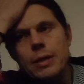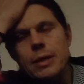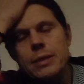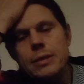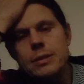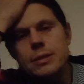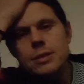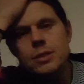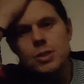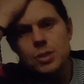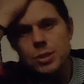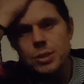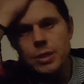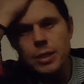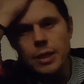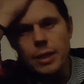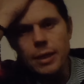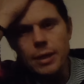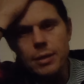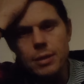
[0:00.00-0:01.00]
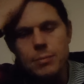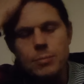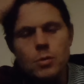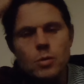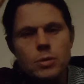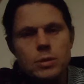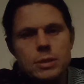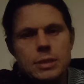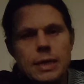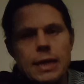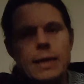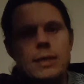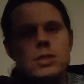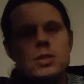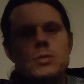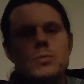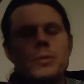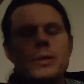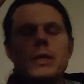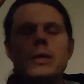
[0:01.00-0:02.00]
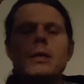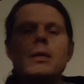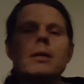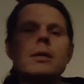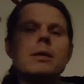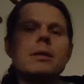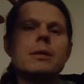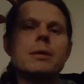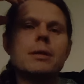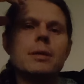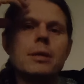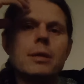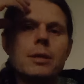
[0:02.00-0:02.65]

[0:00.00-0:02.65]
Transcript: conditioning, the more attached we are